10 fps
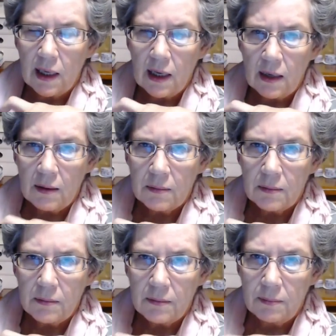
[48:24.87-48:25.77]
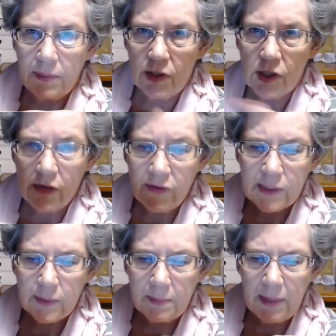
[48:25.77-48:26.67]

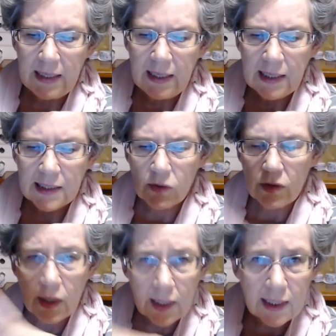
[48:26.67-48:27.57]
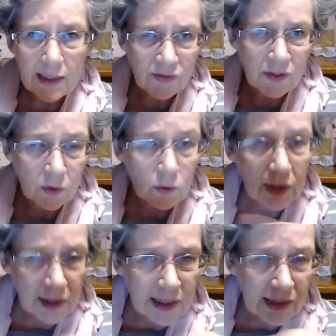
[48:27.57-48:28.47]
nervous with peanuts, although he is very
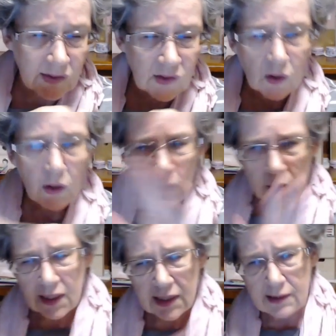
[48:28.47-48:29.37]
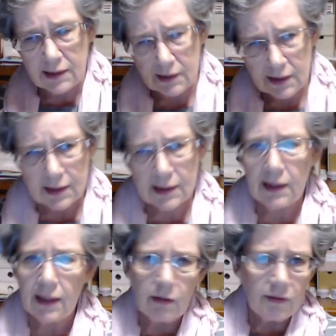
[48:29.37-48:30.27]
good and he does know and he steers
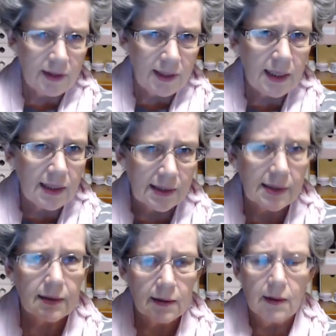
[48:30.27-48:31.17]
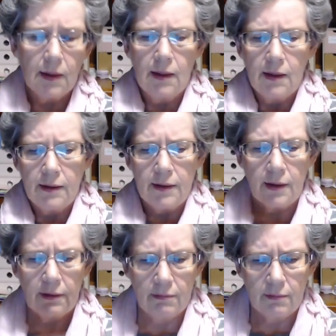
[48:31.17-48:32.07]
clear of the things
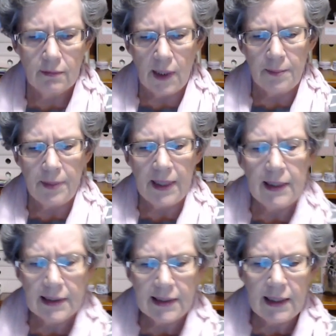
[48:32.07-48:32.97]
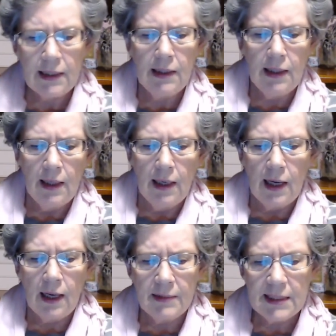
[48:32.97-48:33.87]
that are peanutty.
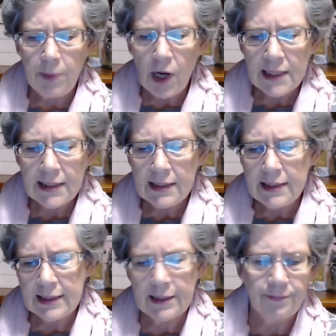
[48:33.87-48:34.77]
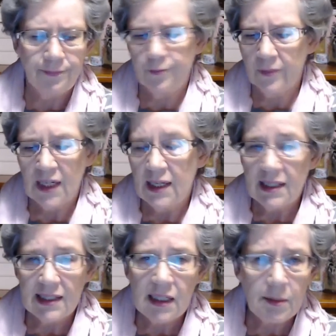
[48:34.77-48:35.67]
Spices,
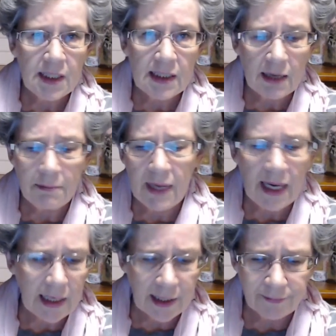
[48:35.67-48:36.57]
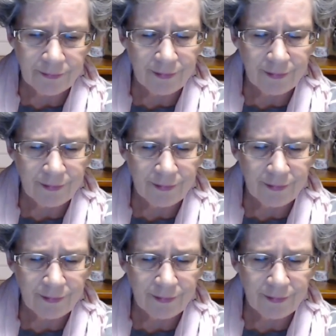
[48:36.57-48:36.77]
cinnamon, nutmeg,